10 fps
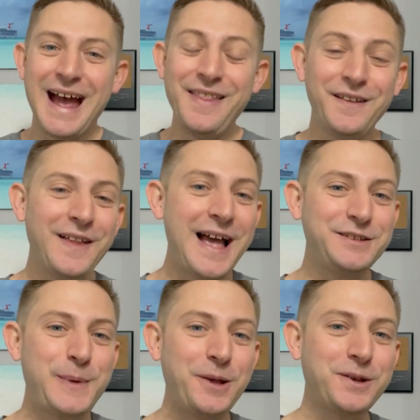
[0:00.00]
And the
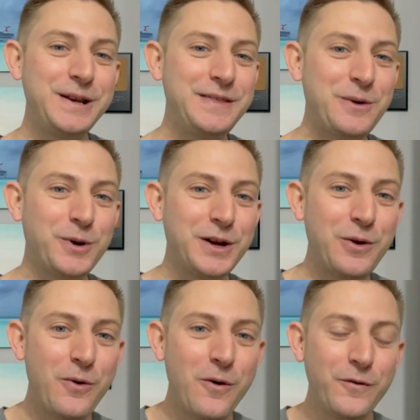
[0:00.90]
last balcony that we're going to
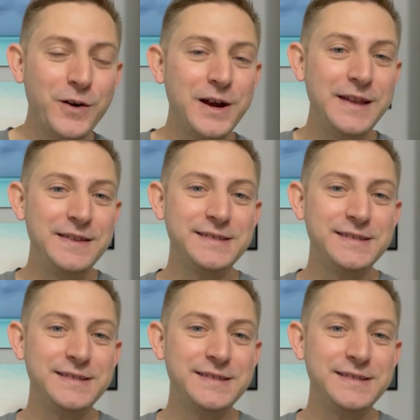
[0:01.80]
go over in